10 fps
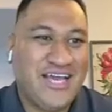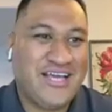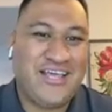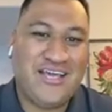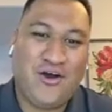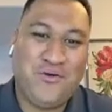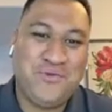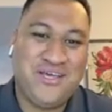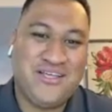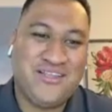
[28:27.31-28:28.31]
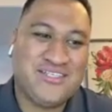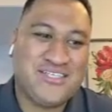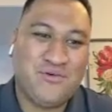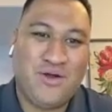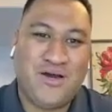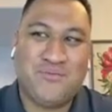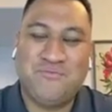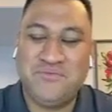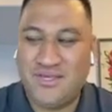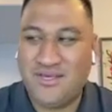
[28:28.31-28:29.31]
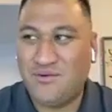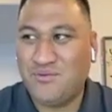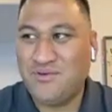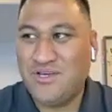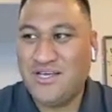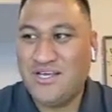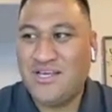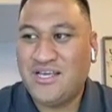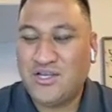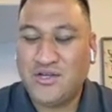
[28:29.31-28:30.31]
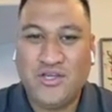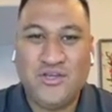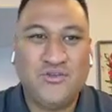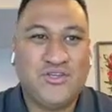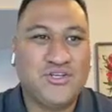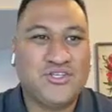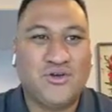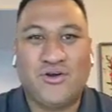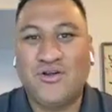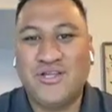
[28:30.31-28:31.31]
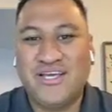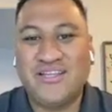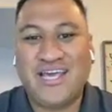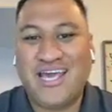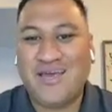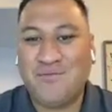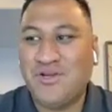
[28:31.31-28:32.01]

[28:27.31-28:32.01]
And they called me and they say, Rob, you're so early in the game.